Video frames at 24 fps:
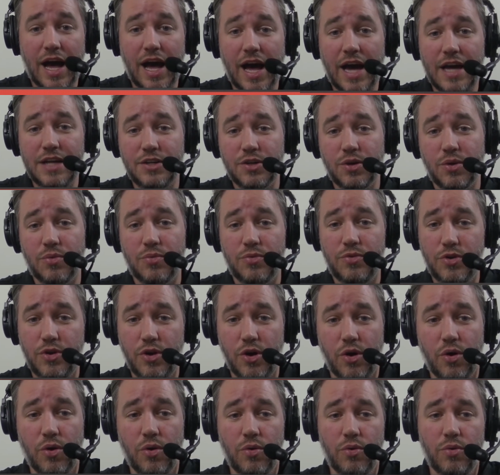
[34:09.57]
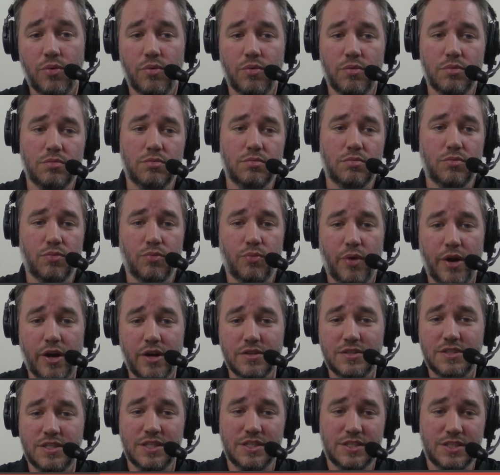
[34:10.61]
I don't know where
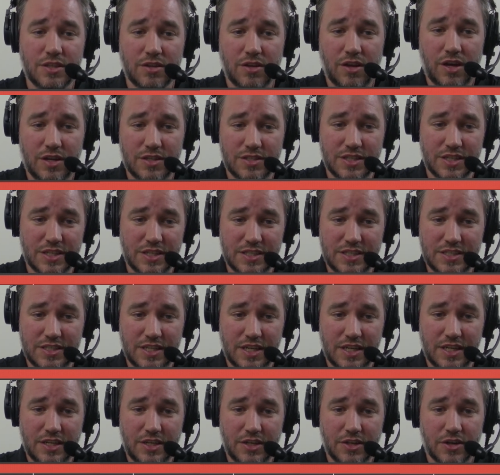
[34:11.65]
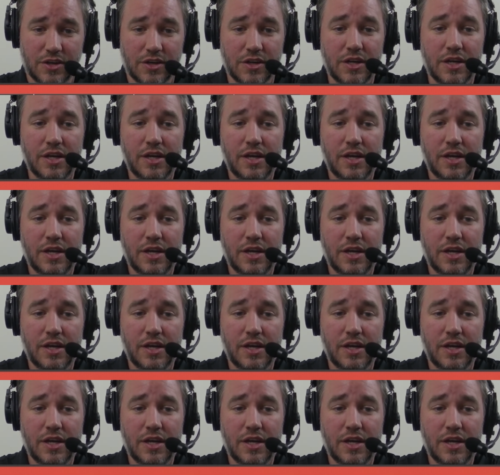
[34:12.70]
Tiz the Law is going to sit here.